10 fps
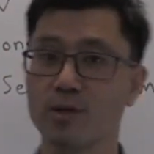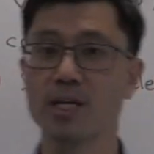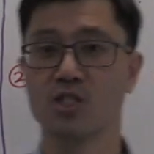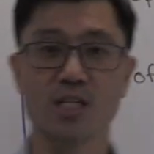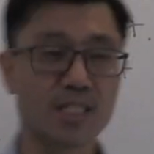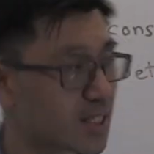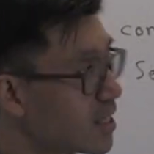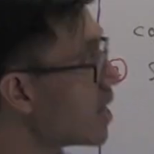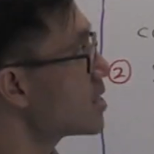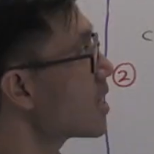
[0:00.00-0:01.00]
really just
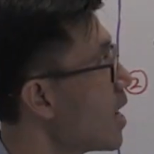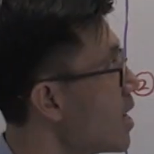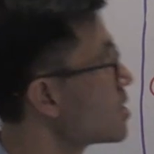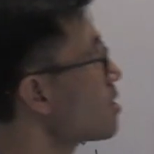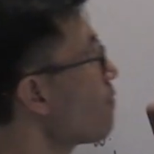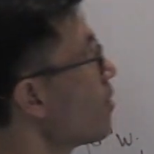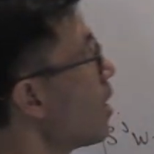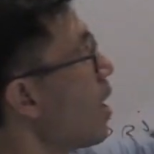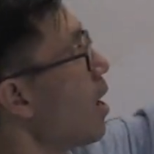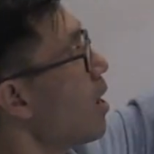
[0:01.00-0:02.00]
says is, the,
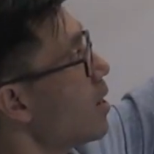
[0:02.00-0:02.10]
uh,